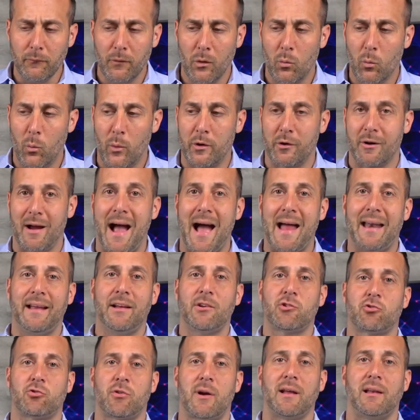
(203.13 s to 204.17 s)
When you're adding a
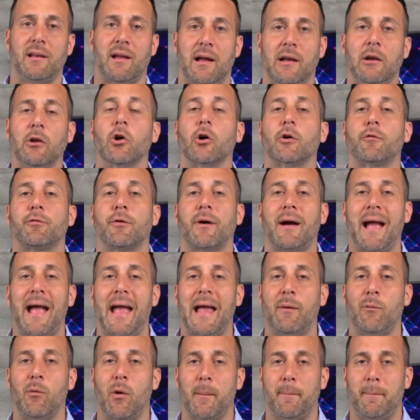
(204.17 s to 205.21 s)
trade line, look for
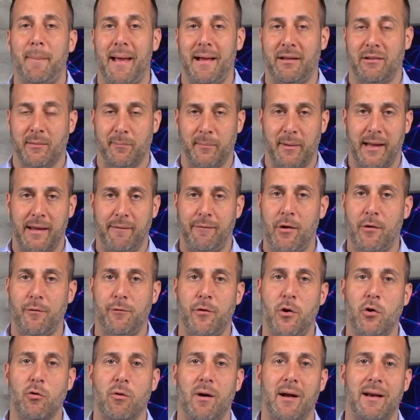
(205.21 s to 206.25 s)
A1 banks. I'm going to give you a
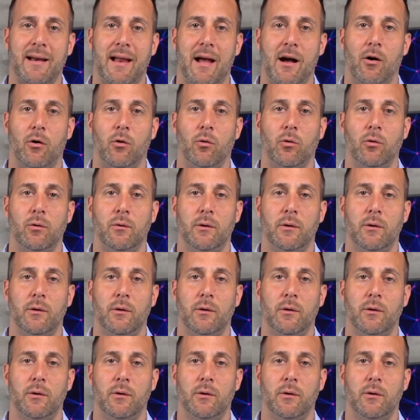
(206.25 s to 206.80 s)
few right now.